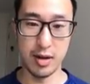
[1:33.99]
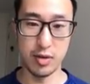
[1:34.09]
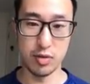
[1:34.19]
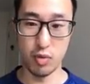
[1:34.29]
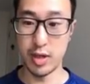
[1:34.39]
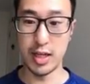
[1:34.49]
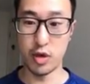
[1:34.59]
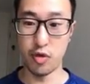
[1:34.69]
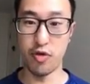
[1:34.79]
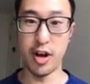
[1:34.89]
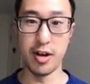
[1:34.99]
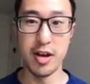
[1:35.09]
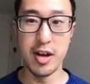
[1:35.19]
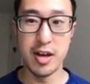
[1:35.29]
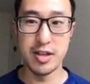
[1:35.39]
it was really good fun.
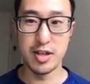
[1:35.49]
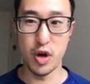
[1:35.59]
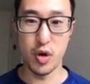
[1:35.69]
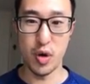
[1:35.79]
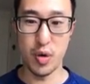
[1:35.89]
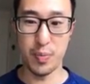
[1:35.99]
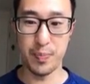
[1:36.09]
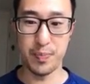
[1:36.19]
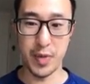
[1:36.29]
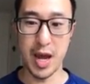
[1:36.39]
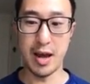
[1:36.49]
So yeah,